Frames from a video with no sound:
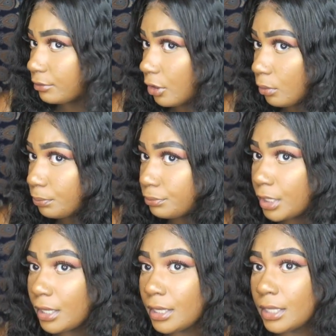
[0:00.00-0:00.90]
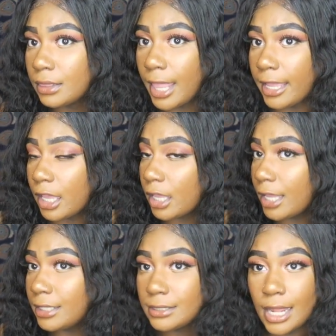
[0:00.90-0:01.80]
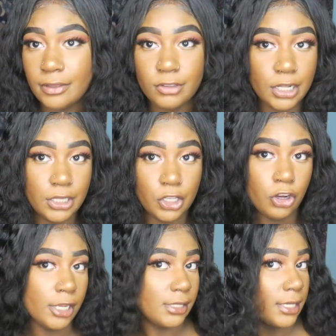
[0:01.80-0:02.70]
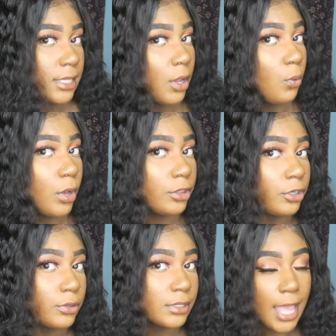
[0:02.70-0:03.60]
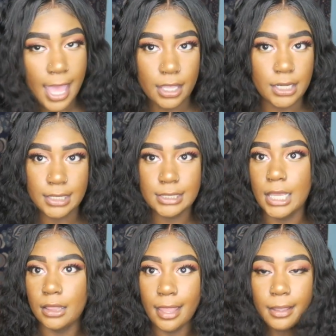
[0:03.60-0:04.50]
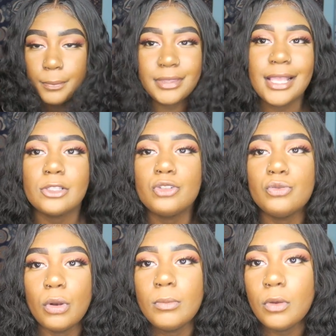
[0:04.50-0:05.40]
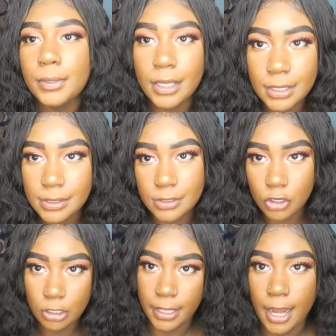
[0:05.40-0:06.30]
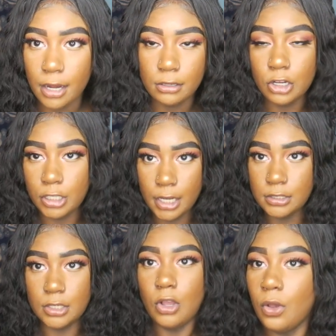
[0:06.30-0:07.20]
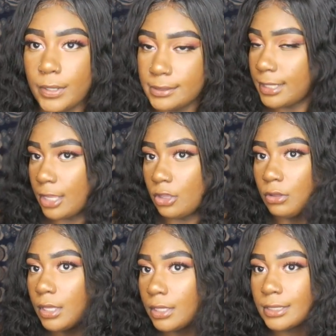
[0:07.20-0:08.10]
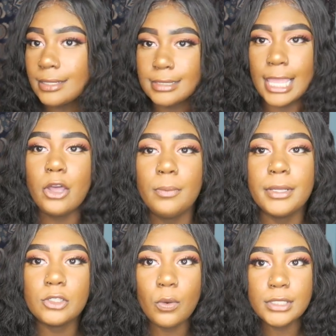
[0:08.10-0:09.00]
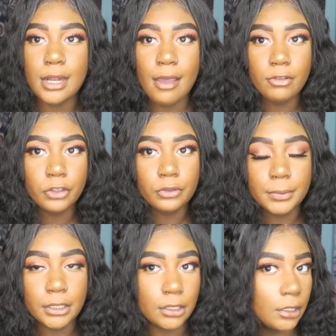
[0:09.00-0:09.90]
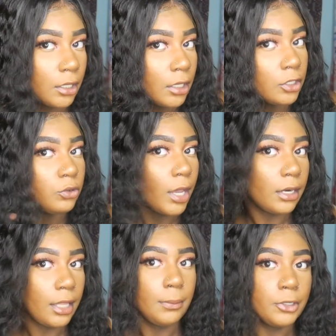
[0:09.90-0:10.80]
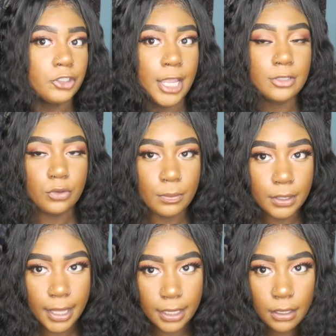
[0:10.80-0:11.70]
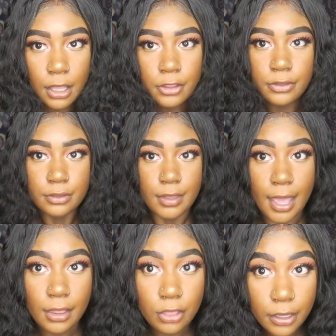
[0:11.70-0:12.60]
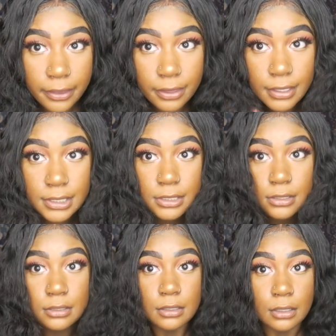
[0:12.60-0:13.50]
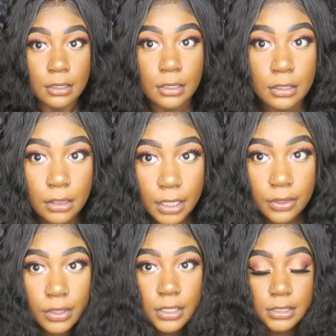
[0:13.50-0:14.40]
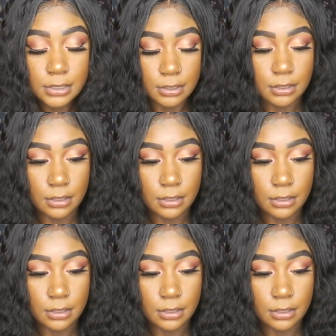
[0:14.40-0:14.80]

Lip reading: Nope. Like, it's not even anything crazy. It's like one little snag and that's it. Like, but that's normal because it's curly hair. Curly hair is going to always tangle. Not tangle, but it's always going to have a little bit of, you got to, like, put your hand to it. But, like, other than that, look at this. Look at this.